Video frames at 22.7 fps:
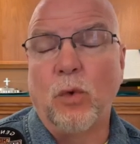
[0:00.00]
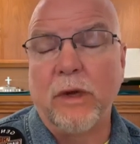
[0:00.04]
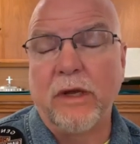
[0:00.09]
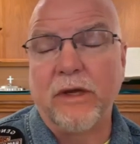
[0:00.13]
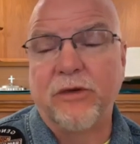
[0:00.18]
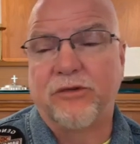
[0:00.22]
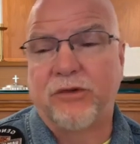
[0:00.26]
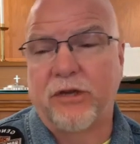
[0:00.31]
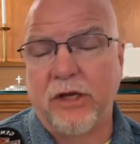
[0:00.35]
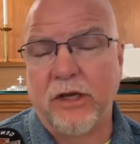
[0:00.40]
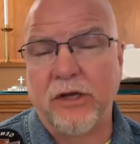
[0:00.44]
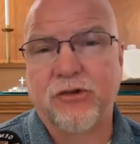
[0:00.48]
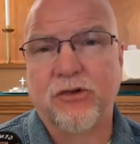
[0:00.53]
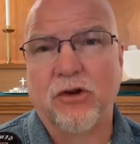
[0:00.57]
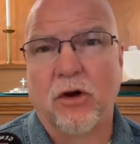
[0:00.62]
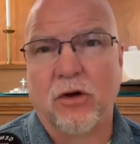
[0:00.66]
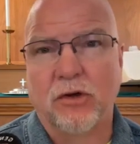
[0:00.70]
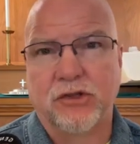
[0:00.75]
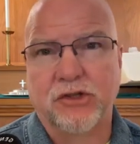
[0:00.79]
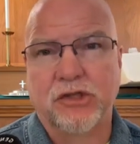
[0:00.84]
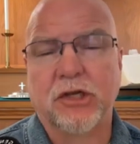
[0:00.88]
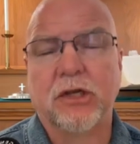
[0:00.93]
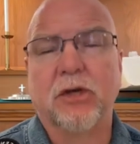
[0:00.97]
Do we teach
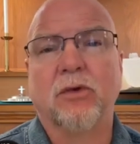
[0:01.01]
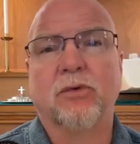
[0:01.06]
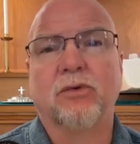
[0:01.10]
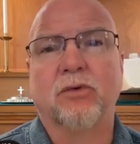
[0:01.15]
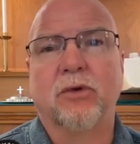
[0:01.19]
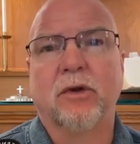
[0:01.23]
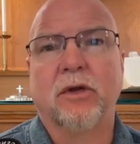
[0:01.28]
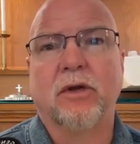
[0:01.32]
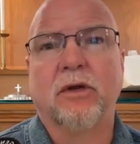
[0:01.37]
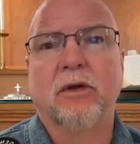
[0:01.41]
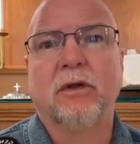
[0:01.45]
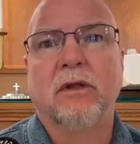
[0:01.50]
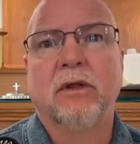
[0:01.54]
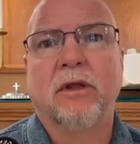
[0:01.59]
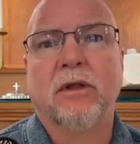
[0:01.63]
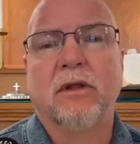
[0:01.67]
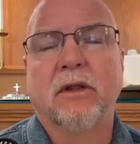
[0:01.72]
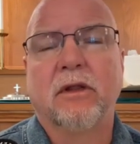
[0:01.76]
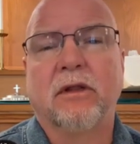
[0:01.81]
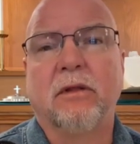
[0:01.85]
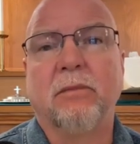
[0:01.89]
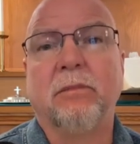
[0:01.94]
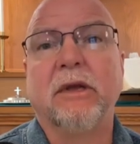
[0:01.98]
our children
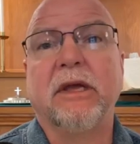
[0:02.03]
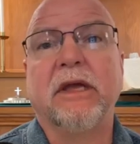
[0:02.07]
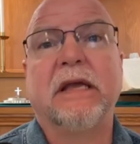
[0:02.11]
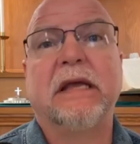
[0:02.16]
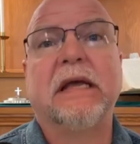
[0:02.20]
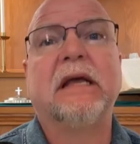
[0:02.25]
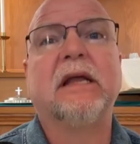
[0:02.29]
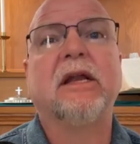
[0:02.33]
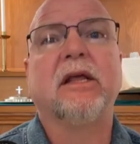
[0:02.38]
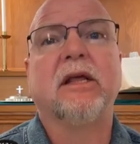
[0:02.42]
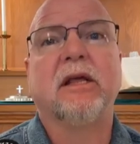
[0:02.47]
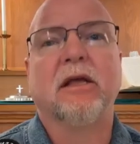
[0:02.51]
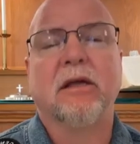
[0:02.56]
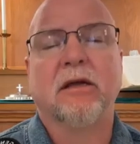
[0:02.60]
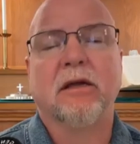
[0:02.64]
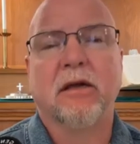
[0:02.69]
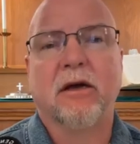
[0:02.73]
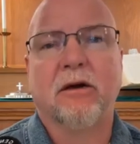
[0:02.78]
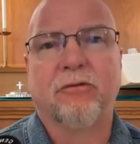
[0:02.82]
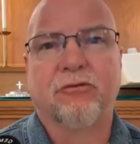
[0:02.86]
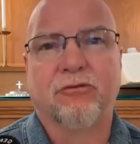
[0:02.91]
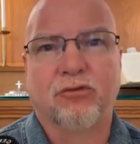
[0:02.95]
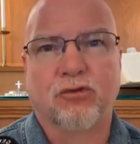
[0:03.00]
that the
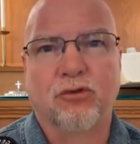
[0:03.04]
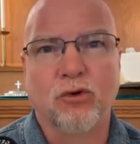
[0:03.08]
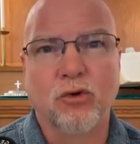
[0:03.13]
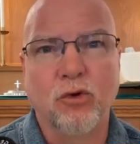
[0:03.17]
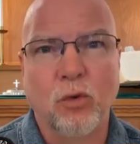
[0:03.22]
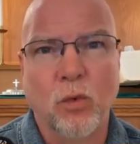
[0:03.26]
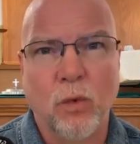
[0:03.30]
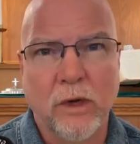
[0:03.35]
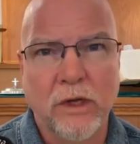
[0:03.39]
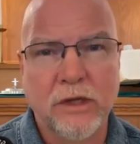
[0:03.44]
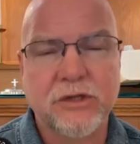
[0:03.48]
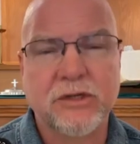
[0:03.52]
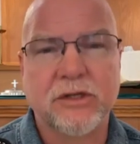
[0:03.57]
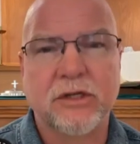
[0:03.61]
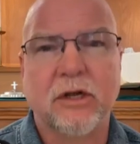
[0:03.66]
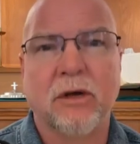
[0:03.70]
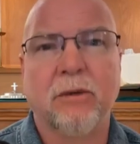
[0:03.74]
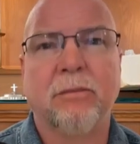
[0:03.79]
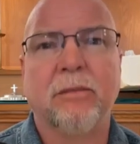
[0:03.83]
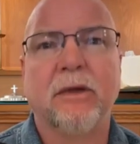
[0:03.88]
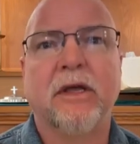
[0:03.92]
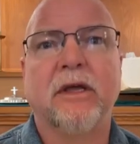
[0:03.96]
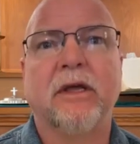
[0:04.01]
beginning of true
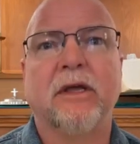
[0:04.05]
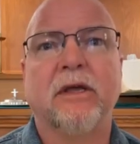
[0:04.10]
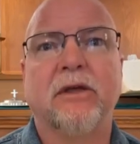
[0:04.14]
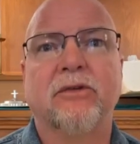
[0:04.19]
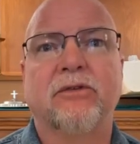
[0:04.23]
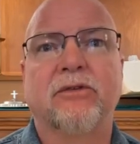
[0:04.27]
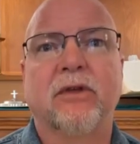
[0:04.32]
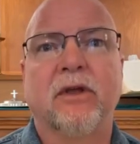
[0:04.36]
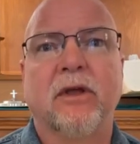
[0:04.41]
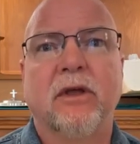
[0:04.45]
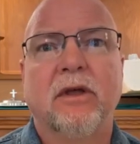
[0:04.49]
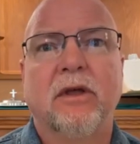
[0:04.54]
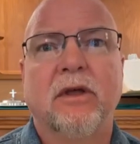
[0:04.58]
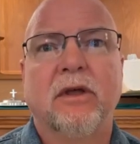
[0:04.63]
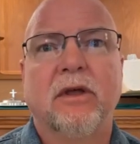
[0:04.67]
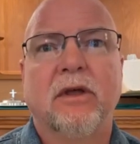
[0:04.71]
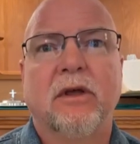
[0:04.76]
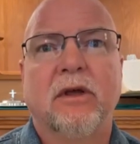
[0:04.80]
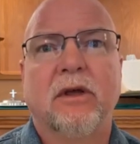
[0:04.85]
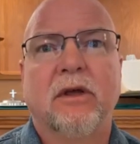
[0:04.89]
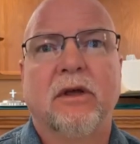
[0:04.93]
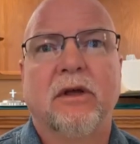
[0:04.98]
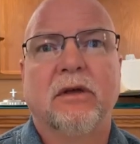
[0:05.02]
wisdom is
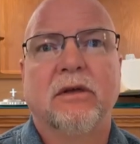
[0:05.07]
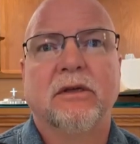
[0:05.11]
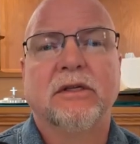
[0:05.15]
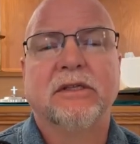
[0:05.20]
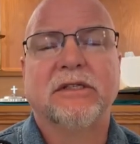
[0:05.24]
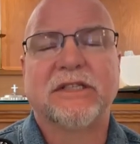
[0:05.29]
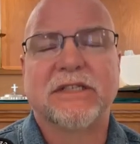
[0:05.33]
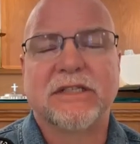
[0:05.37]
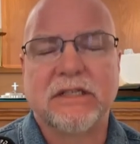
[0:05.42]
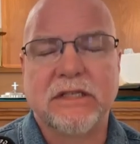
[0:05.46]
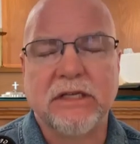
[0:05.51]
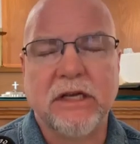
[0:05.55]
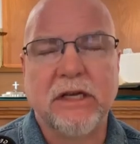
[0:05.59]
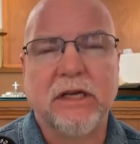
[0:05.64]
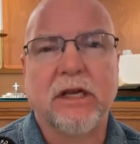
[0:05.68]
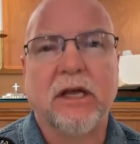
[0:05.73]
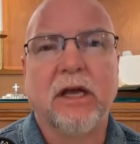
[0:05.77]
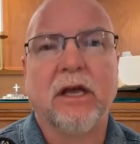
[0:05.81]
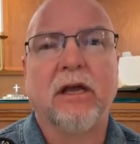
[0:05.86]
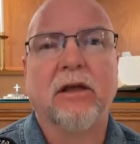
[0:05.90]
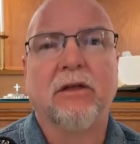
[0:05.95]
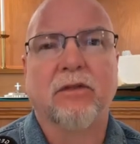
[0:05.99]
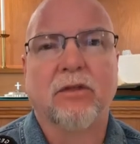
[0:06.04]

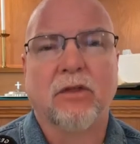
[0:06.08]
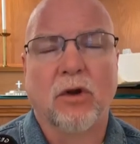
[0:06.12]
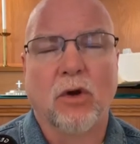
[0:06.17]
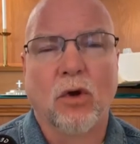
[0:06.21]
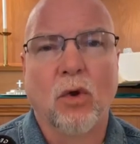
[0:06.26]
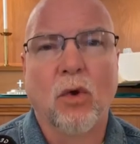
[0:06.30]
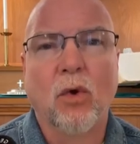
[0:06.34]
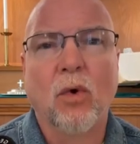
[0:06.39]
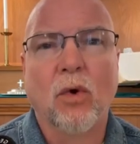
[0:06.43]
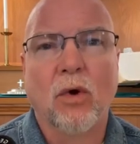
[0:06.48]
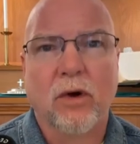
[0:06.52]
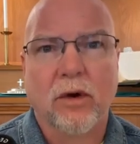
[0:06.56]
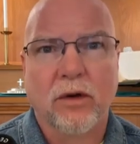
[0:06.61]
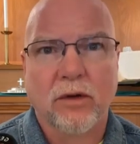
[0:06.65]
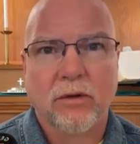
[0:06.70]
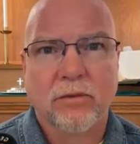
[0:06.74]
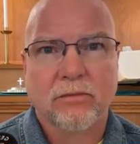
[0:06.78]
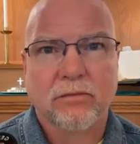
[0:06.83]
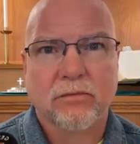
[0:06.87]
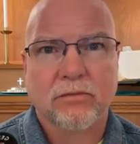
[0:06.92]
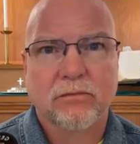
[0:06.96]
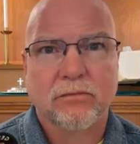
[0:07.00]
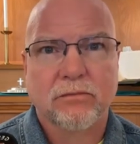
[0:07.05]
seeking the Lord?
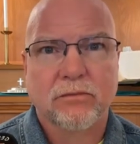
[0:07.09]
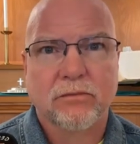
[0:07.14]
